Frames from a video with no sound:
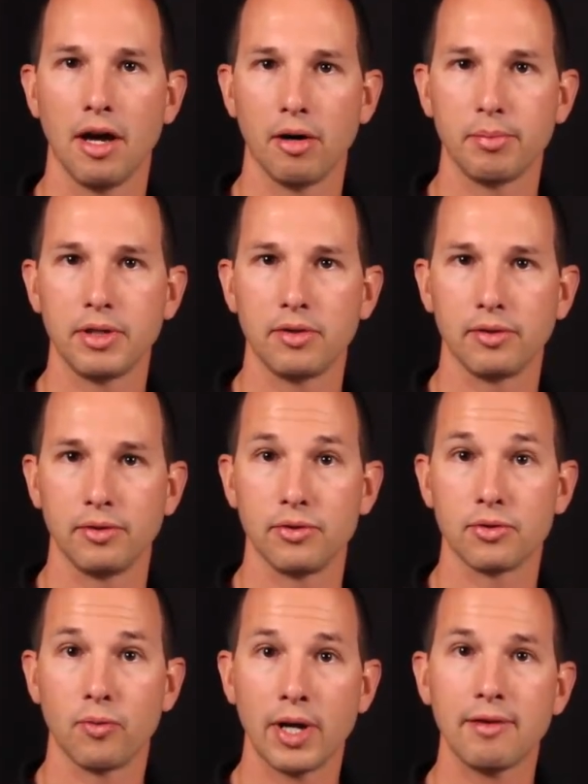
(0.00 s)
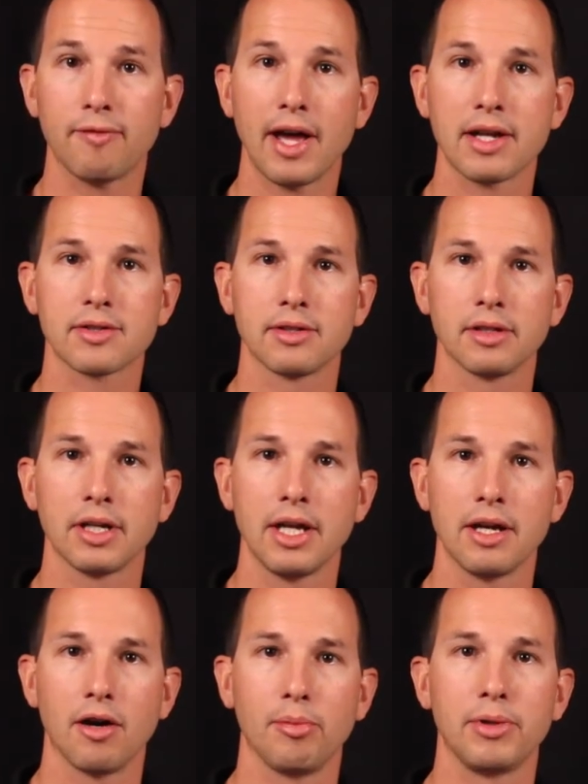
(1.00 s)
help you to lose weight faster,
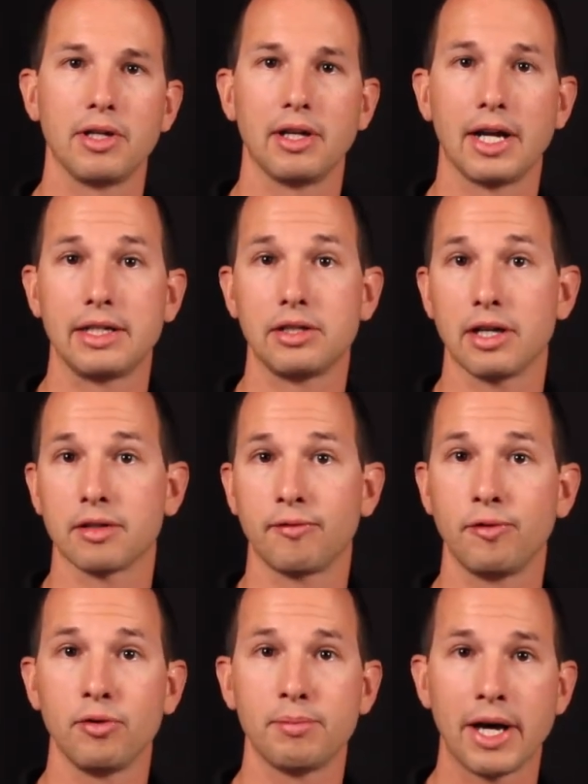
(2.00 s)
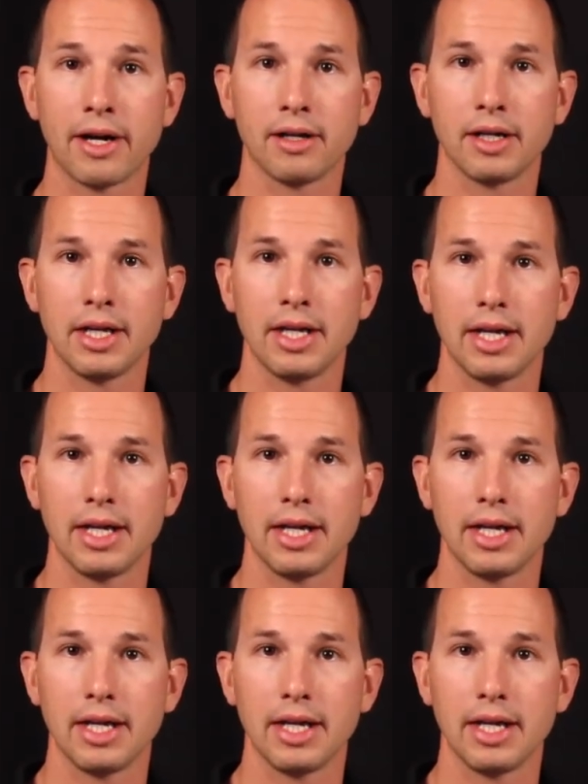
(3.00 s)
help you to digest food better,